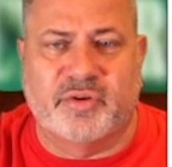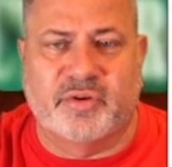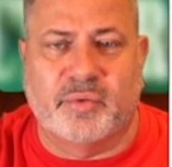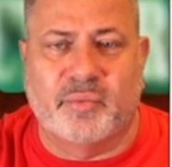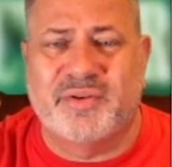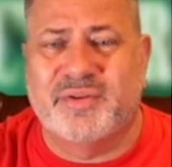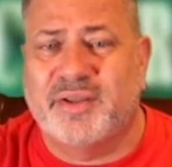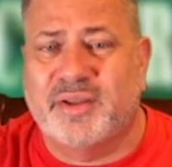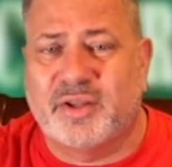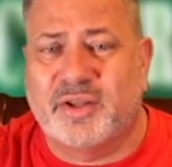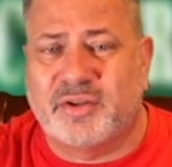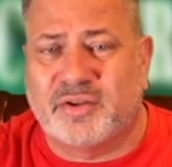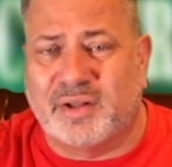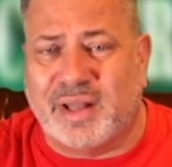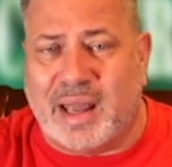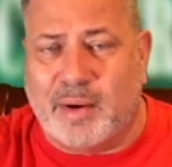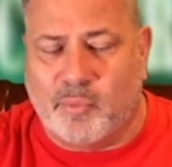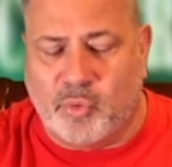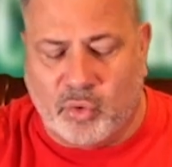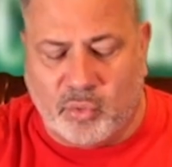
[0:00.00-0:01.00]
And we see this a
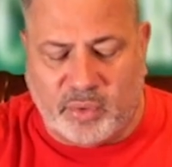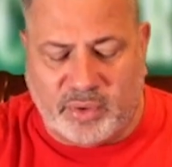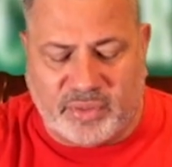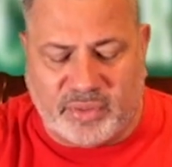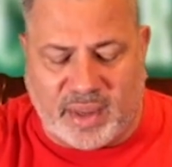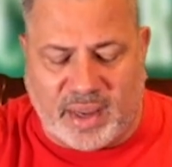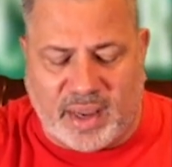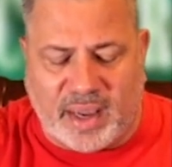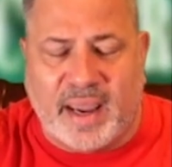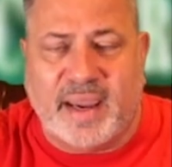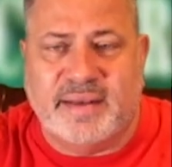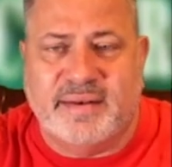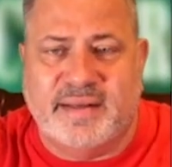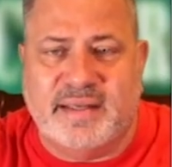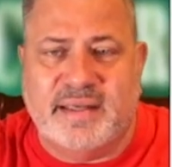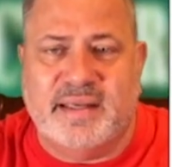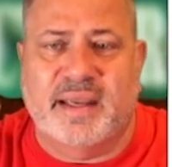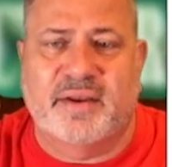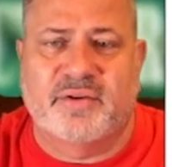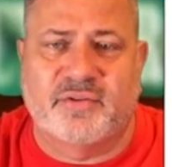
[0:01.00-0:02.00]
lot more with I
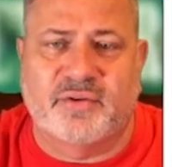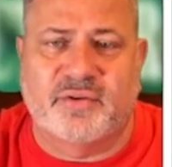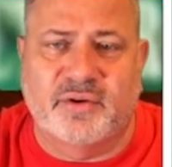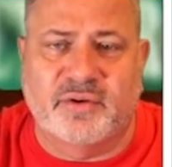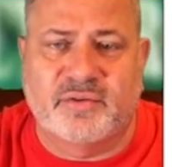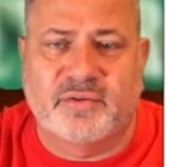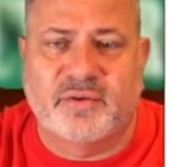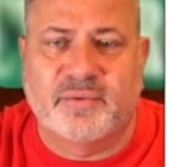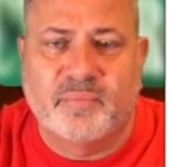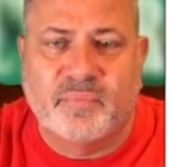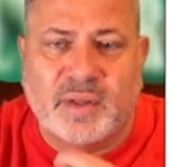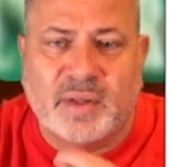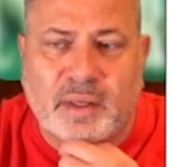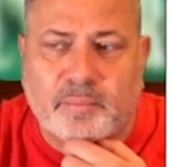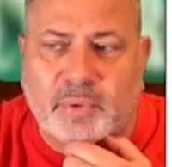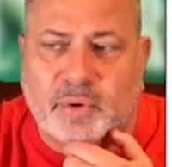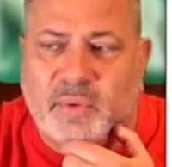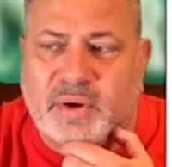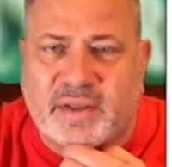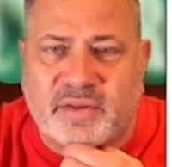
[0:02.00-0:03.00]
D Ss,
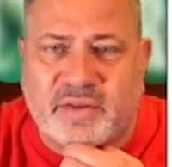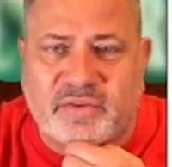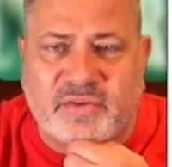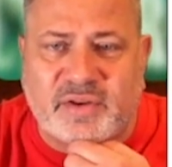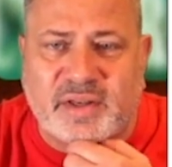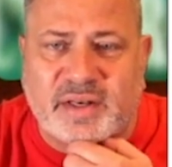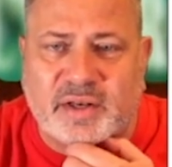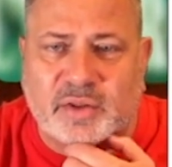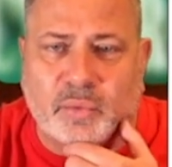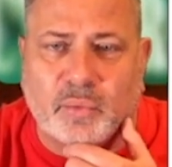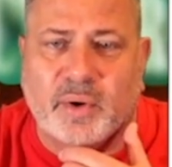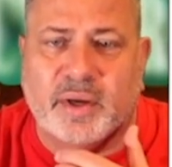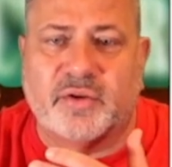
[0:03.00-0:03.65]
but we can see it either way.